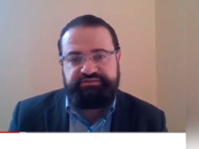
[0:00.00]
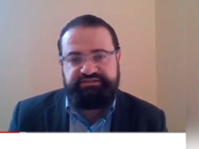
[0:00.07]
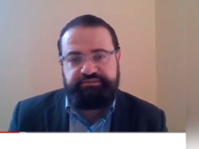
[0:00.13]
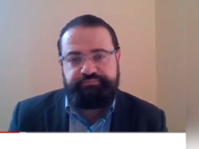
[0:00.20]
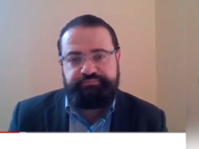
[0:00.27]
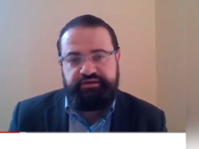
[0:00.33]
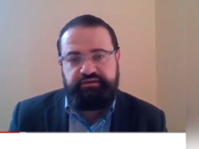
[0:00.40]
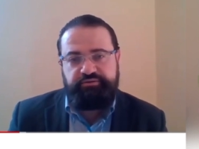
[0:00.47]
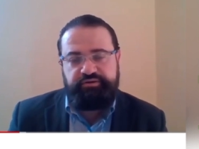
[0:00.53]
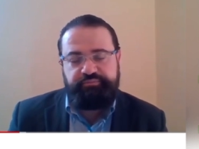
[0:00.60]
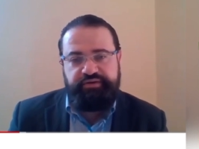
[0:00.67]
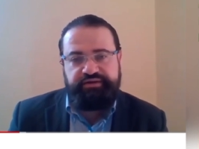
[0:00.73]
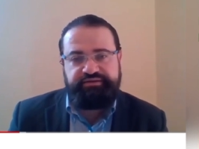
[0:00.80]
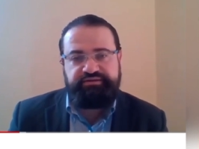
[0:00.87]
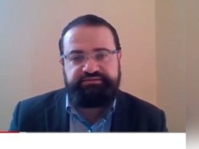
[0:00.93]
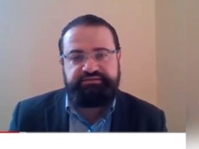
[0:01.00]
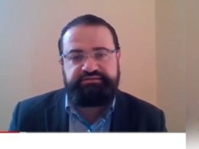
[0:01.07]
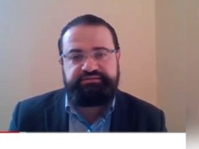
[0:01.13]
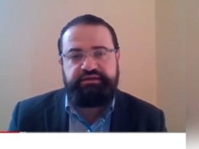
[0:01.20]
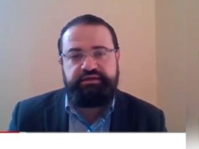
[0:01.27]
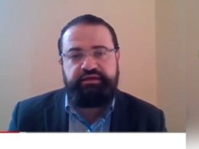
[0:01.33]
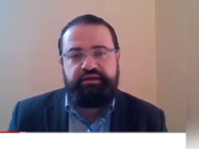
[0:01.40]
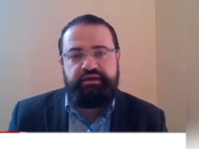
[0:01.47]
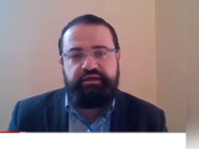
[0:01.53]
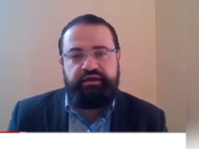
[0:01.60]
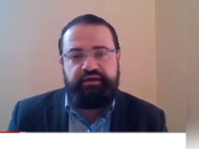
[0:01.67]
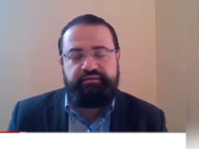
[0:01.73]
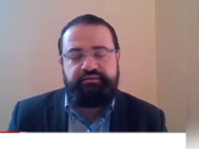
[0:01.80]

We see predatory practices Mm-hmm.